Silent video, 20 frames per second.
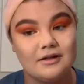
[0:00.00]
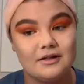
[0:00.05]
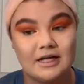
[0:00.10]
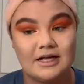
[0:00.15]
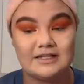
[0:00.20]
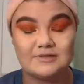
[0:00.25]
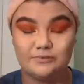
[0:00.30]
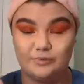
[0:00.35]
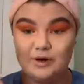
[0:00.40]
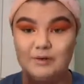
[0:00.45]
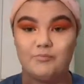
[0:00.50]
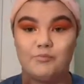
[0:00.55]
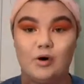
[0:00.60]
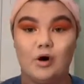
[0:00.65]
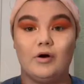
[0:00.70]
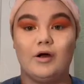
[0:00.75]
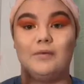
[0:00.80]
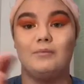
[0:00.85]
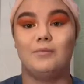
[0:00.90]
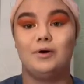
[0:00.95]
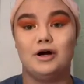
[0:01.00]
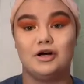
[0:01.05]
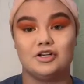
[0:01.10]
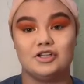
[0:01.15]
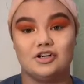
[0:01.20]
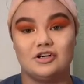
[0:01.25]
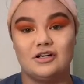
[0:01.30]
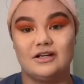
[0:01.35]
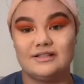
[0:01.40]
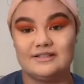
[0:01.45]
his rib broke and
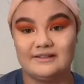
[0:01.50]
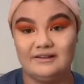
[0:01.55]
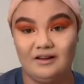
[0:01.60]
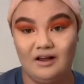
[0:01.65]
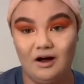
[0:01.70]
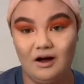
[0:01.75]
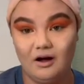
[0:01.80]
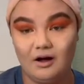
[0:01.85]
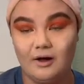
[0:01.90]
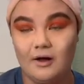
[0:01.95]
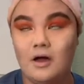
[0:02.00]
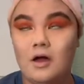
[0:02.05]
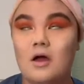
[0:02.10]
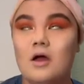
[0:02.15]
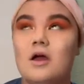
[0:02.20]
punctured his lung.